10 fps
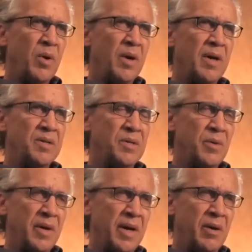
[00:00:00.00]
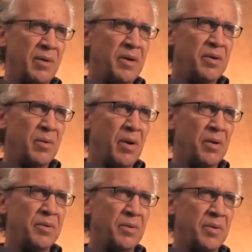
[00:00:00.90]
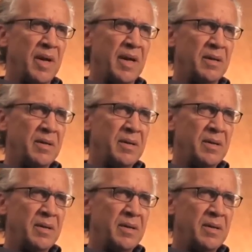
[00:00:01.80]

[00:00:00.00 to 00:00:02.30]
what God's doing here in Toronto and at